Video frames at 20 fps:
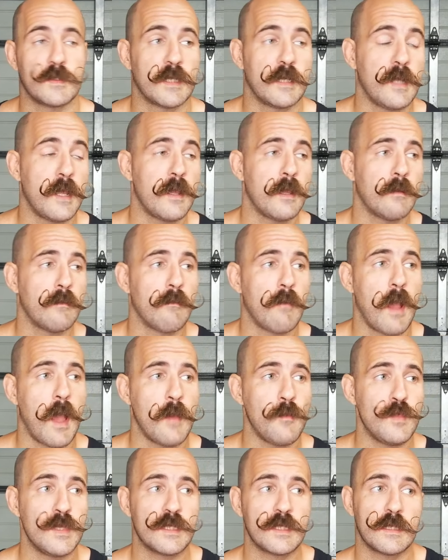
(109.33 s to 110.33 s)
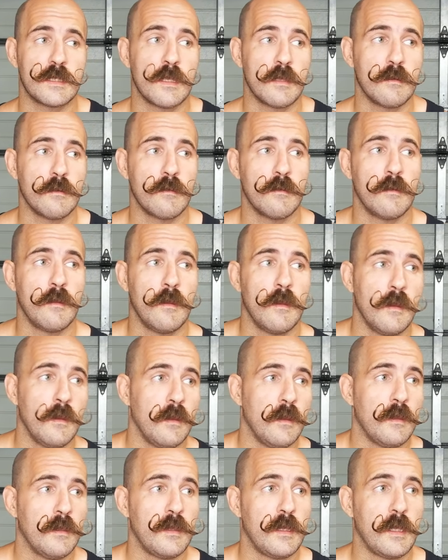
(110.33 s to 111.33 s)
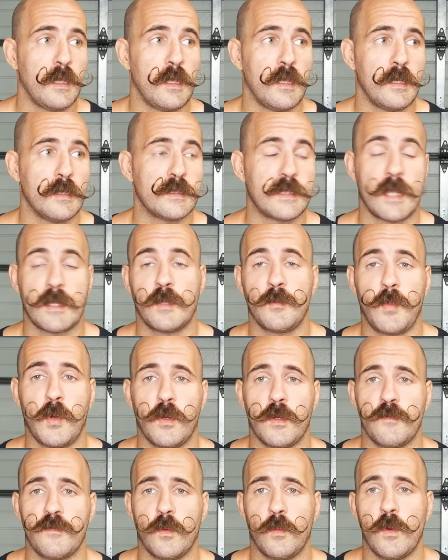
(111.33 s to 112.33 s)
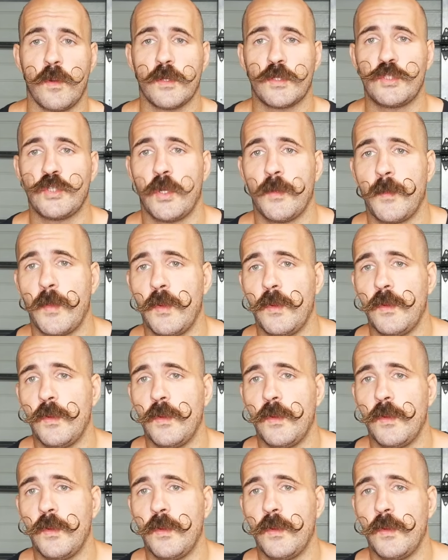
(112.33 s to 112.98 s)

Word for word: Sunday, I missed the second part of the workshop,